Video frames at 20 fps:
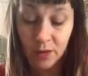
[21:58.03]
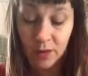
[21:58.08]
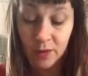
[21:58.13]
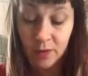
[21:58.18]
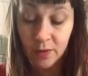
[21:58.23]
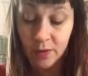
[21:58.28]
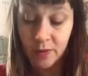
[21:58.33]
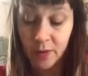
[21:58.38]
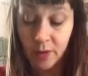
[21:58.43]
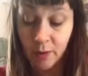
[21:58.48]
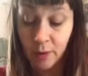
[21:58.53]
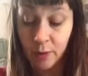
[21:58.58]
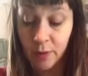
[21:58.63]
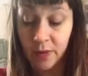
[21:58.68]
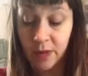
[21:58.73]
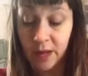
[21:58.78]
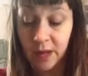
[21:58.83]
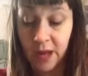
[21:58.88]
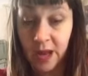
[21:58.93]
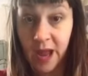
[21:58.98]
So
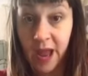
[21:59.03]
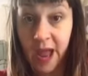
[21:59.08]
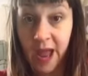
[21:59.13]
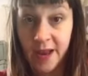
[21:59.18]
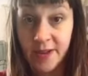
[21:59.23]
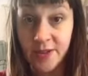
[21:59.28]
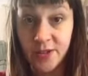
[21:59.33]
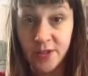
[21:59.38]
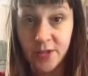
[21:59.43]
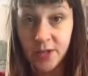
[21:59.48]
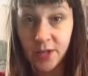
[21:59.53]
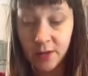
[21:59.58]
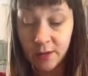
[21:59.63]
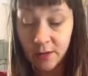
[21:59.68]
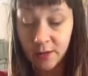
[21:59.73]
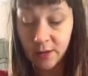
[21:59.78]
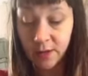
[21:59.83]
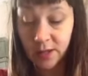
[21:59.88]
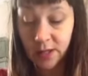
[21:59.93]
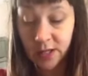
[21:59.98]
the edge,
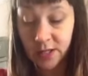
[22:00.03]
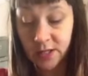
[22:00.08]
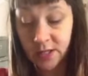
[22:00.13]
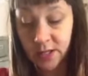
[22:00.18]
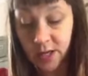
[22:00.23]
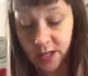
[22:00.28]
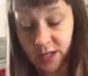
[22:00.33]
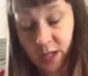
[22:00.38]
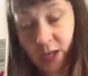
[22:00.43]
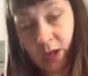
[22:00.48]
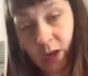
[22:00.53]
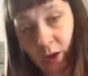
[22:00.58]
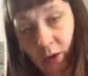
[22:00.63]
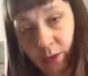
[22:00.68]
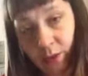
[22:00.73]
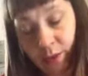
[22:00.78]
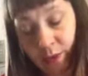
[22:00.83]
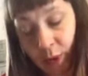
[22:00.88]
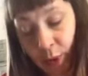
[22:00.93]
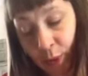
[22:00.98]
this side, the
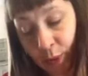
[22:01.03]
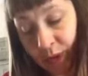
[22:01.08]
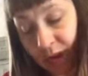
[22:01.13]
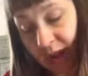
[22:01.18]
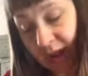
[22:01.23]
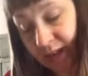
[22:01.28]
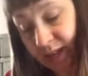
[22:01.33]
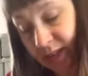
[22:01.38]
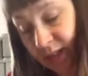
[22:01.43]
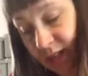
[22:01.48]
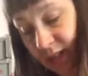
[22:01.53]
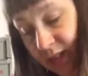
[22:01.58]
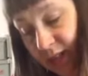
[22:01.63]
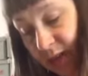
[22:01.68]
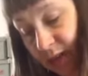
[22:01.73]
non-fold edge is